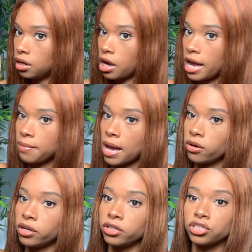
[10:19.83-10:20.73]
I'm out
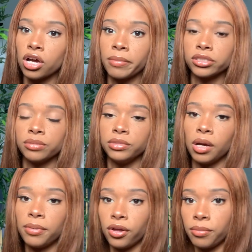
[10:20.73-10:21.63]
here talking about some
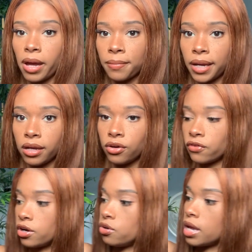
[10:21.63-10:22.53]
dumping on the back of my hand over
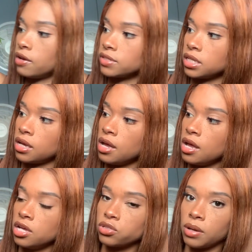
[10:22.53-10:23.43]
here. You can't even see it.
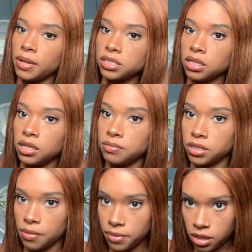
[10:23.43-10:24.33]
So I basically am
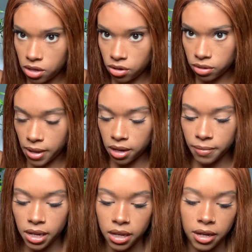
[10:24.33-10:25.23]
dumping it on the back of
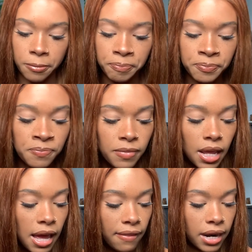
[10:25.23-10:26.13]
my hand.
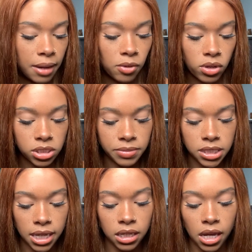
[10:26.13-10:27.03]
And then I'm going to be
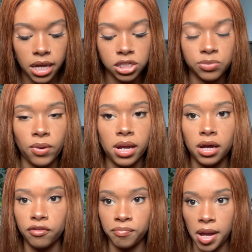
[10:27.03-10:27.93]
taking a spray
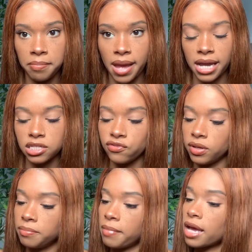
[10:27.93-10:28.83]
of my Mac
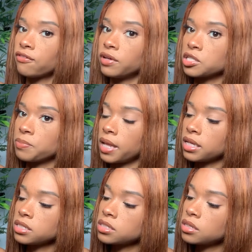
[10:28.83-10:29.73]
Fix
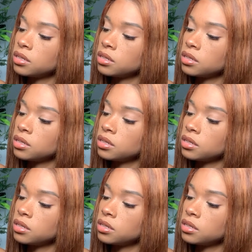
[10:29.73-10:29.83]
Plus